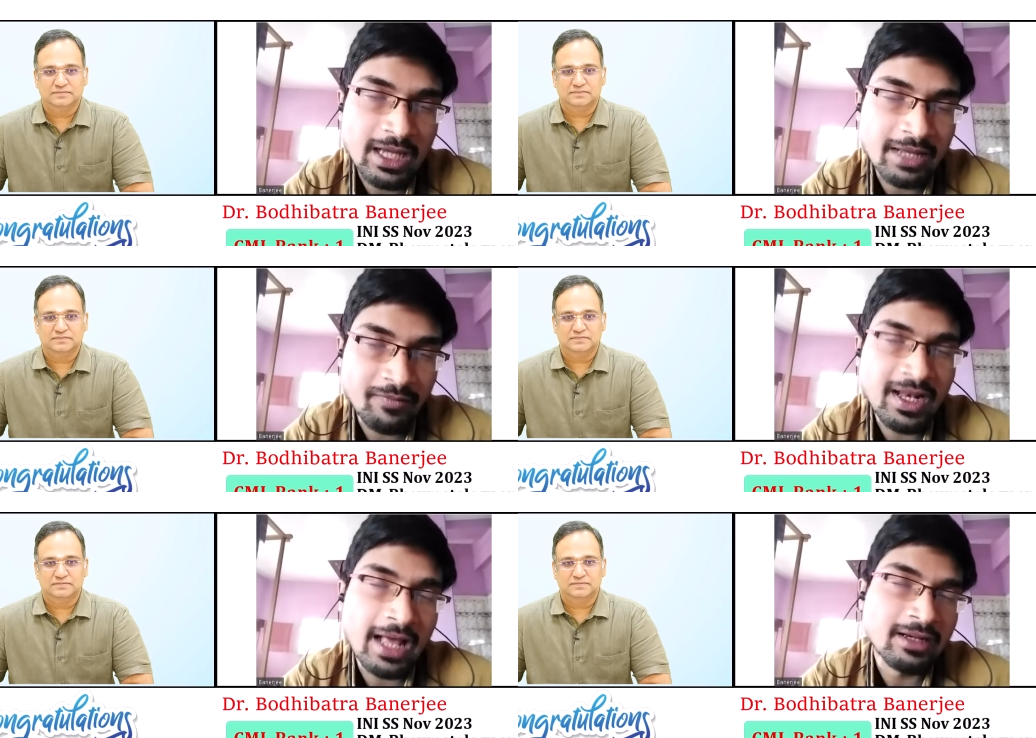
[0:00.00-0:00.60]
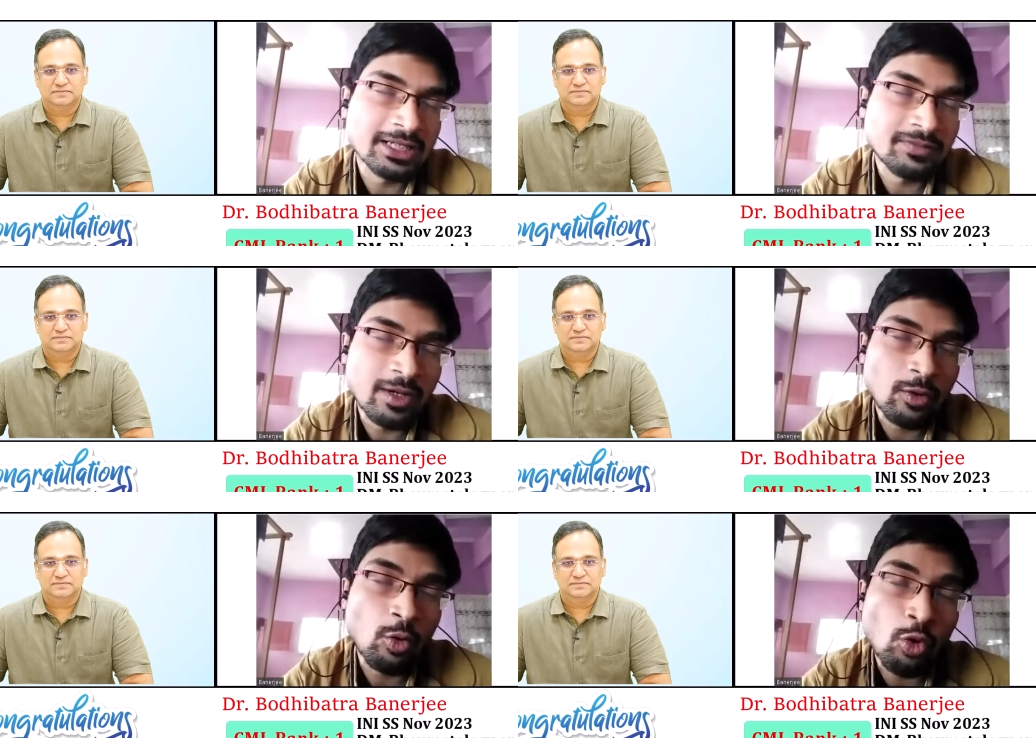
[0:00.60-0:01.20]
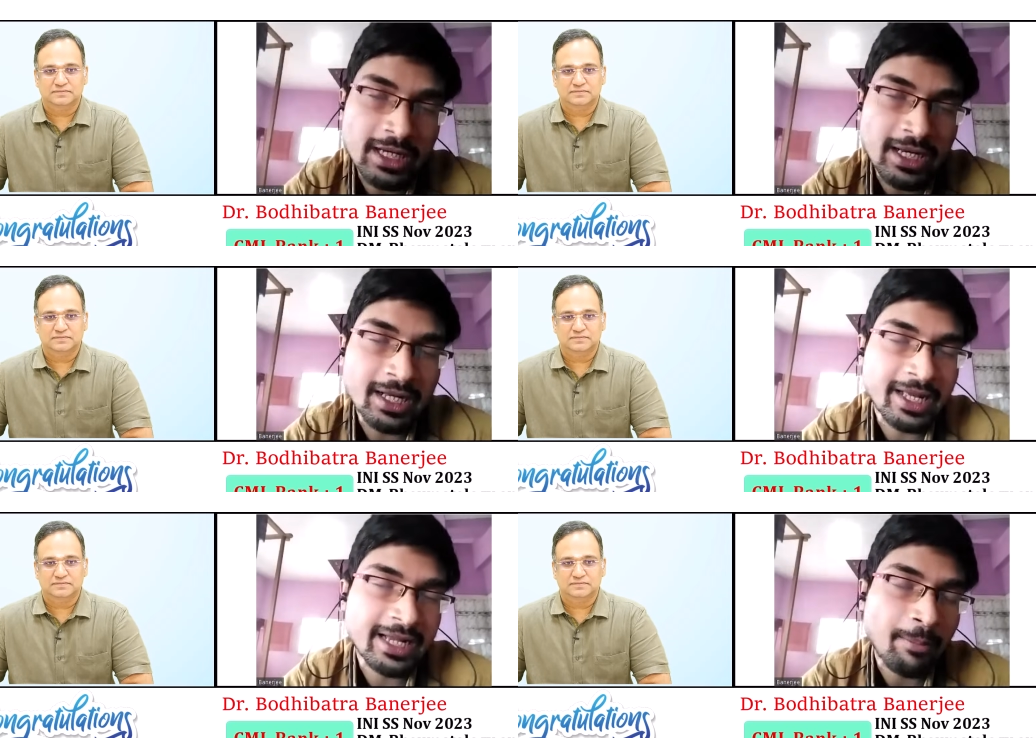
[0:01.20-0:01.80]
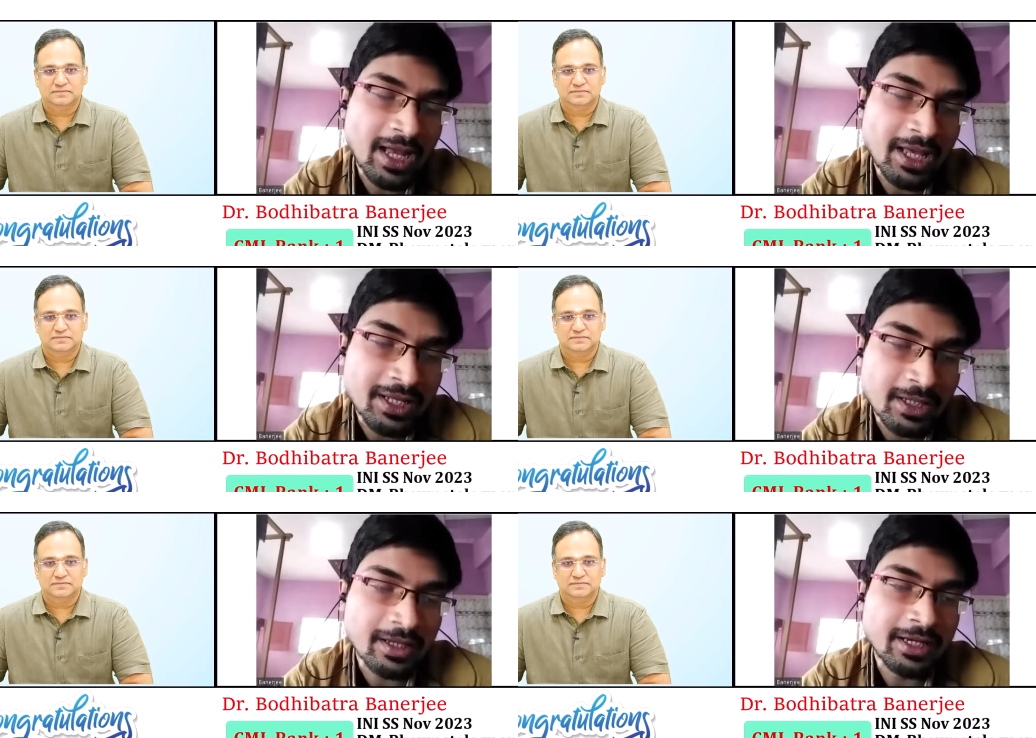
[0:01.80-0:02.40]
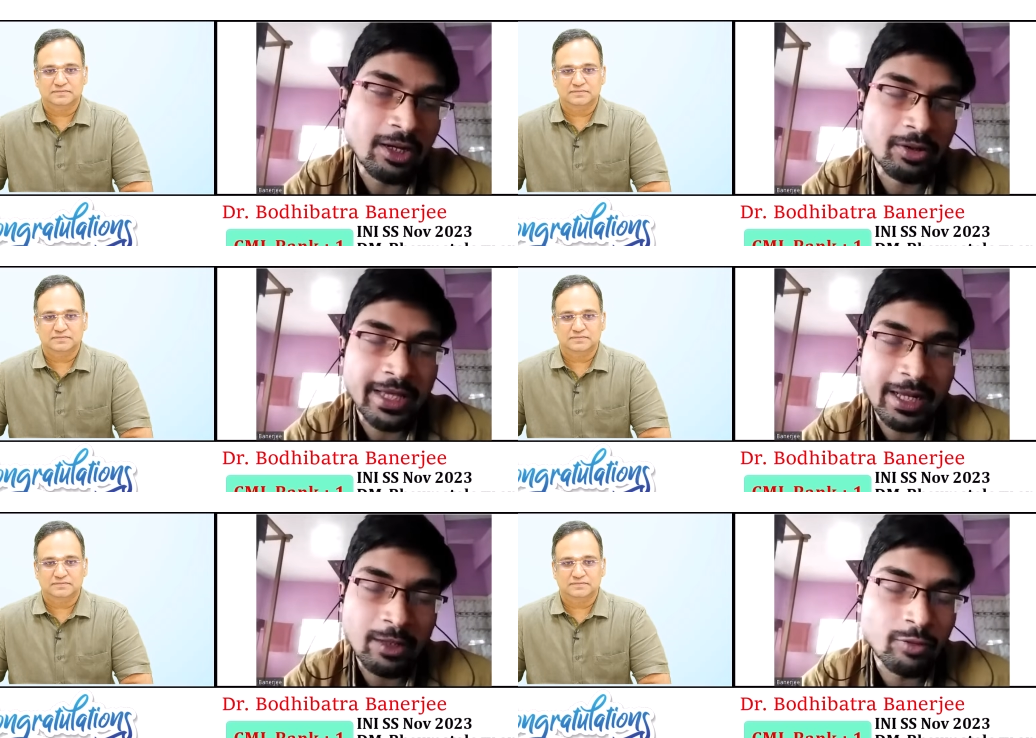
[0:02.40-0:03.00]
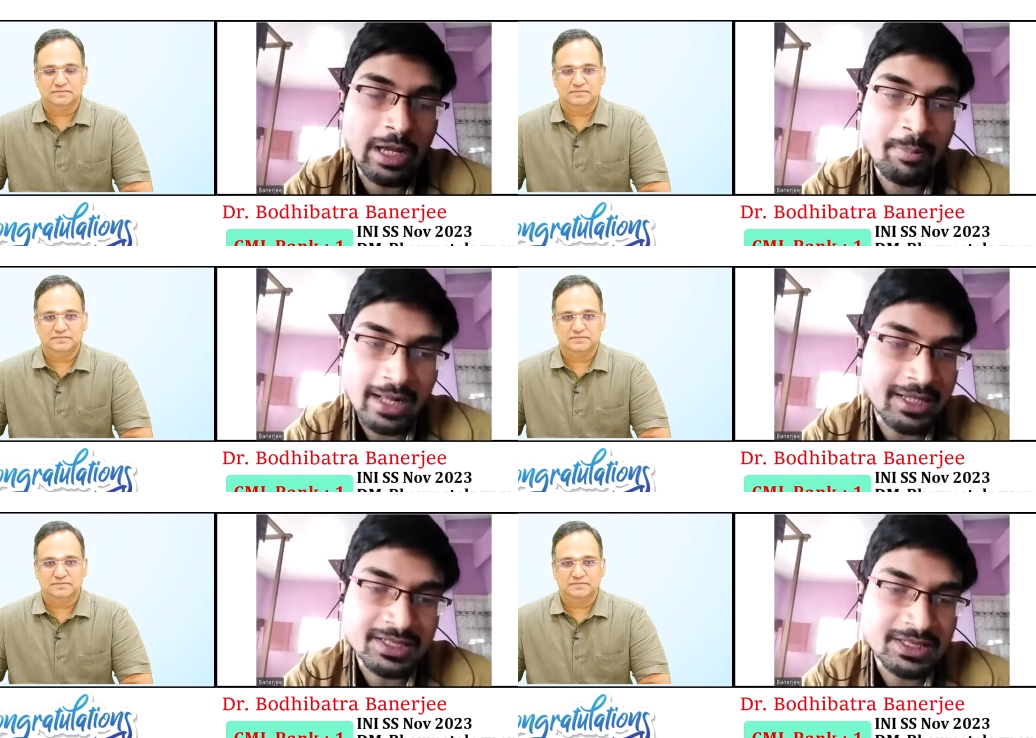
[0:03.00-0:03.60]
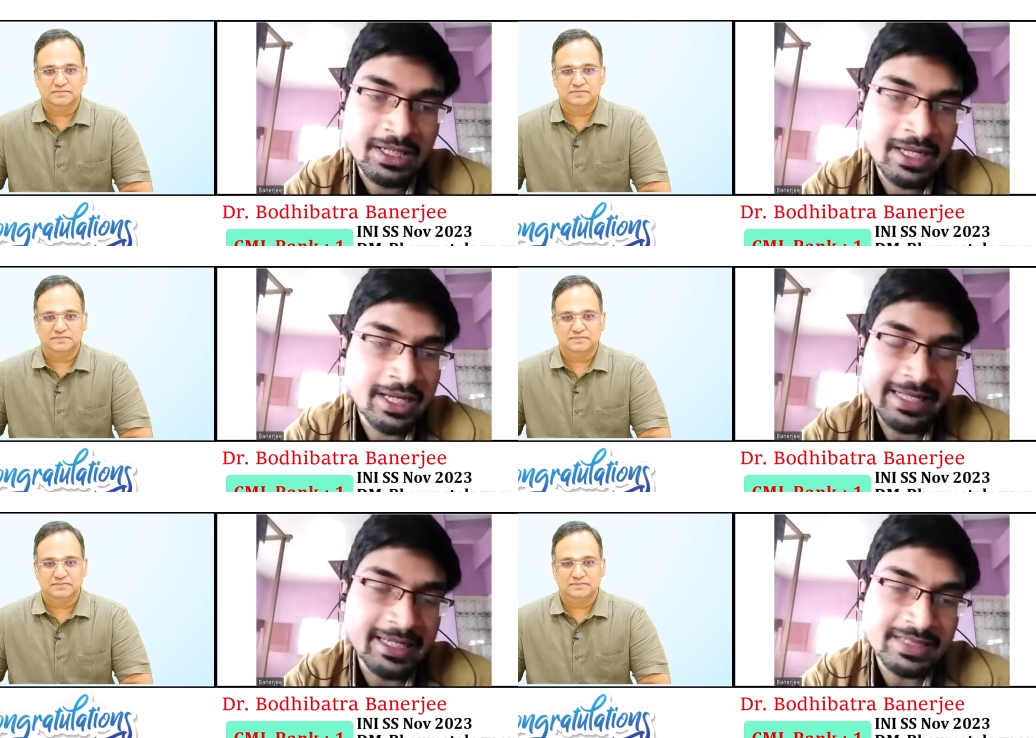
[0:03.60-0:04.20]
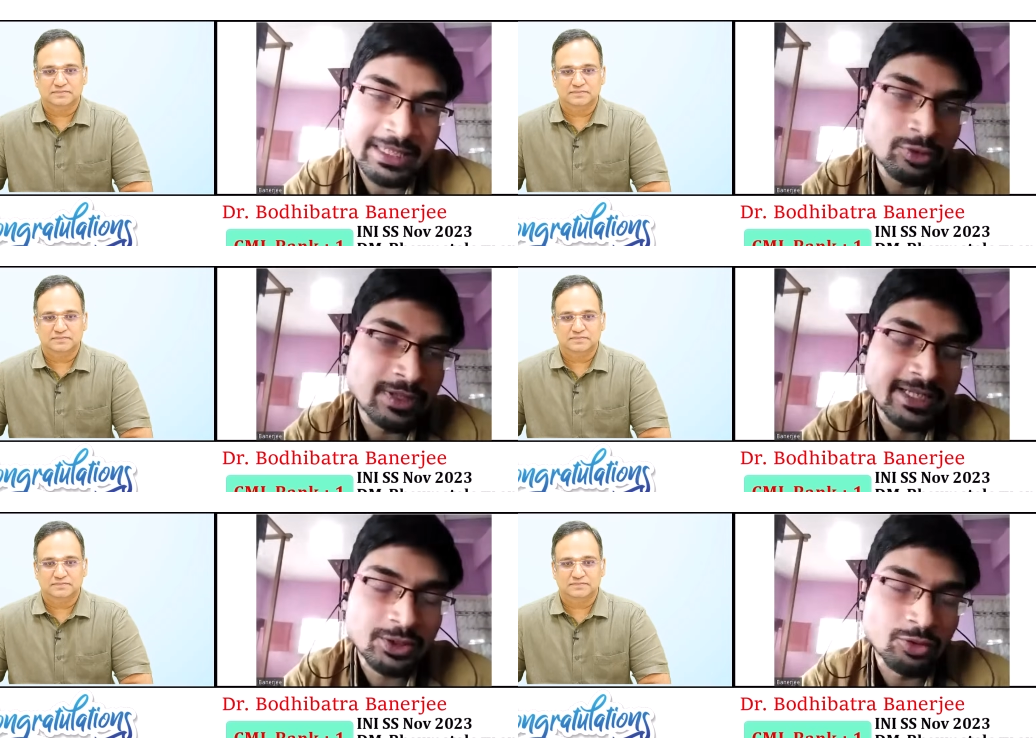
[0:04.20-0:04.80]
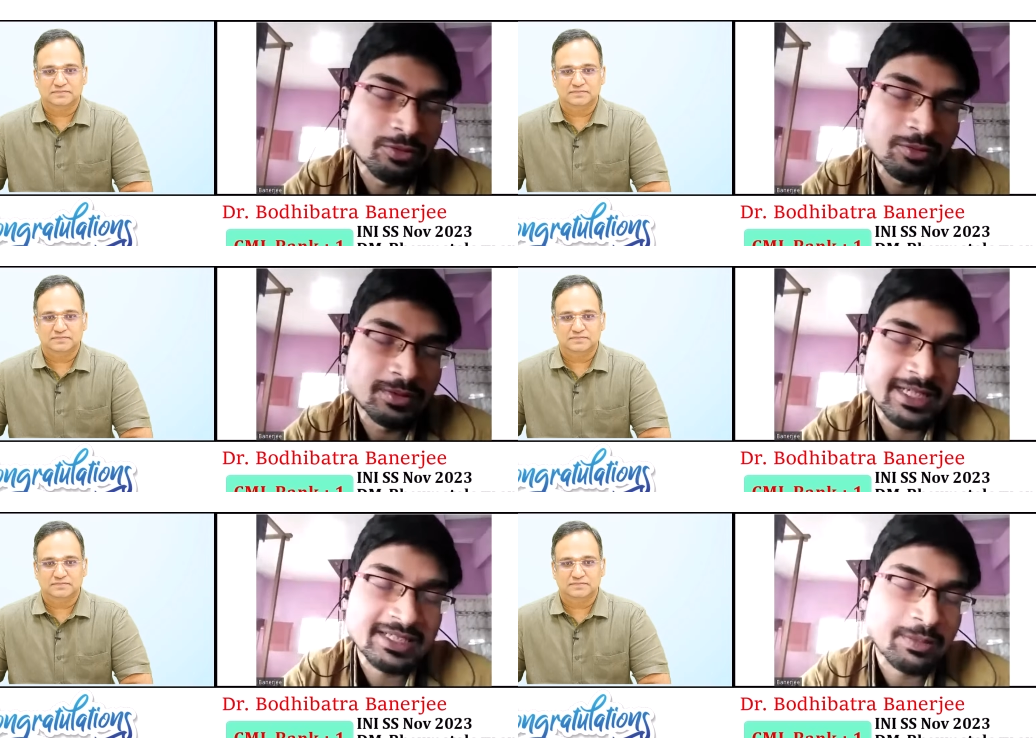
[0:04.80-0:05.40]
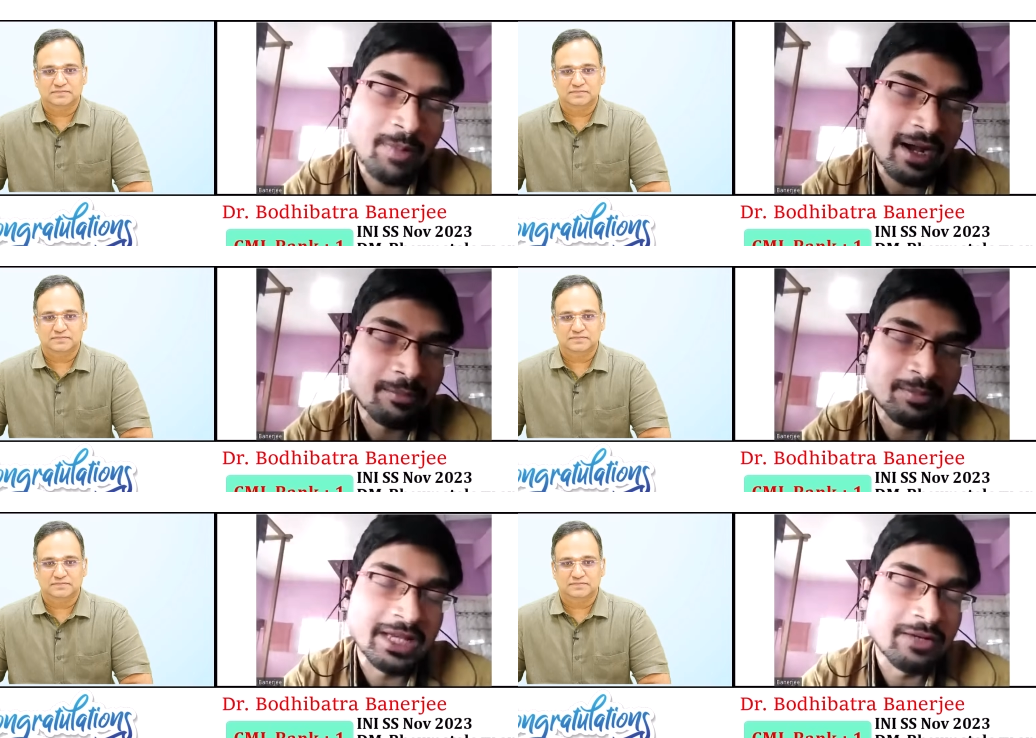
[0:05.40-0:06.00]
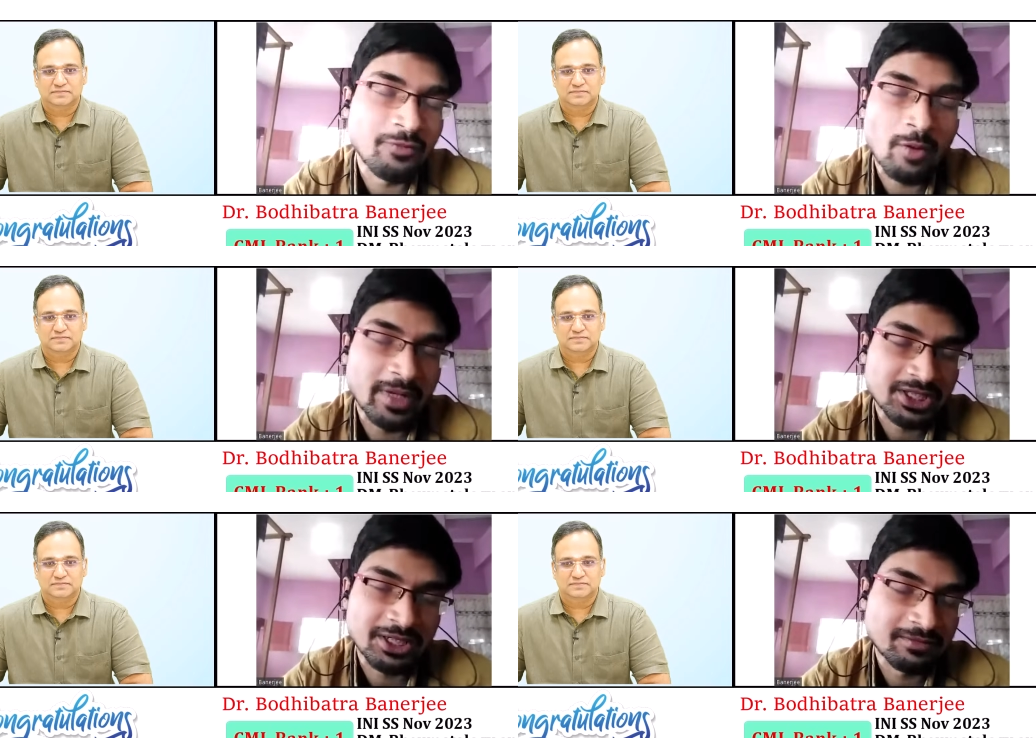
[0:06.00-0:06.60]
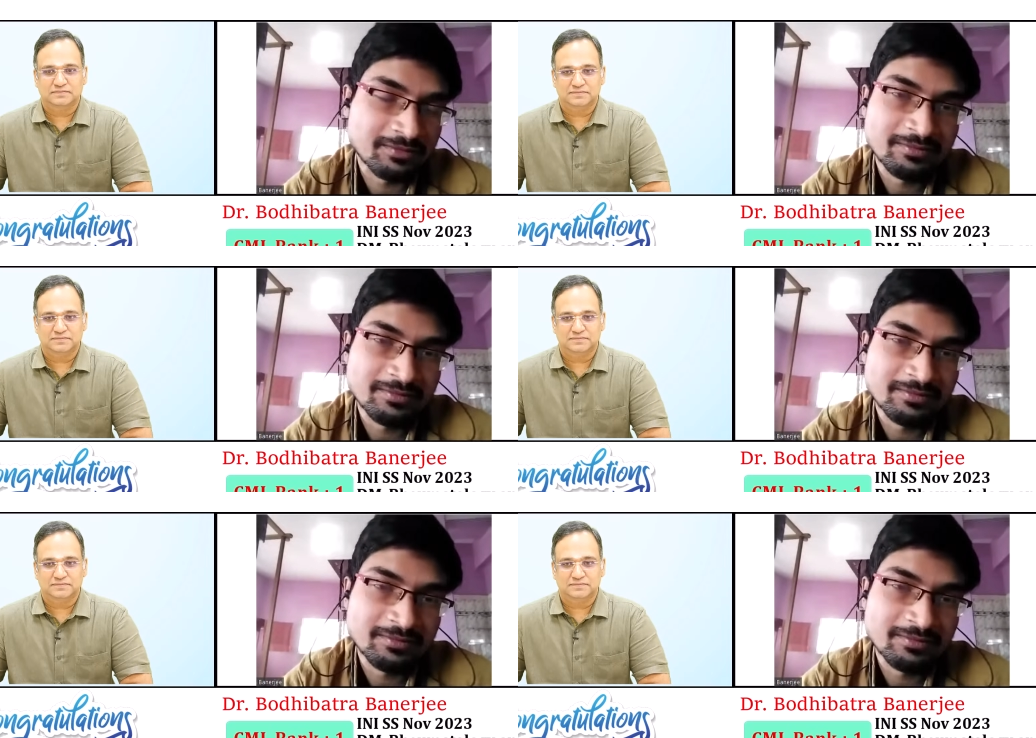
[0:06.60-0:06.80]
Speaker 1: I feel, unless we correlate and apply it in our day to day practice, it is useless to just mug up the information.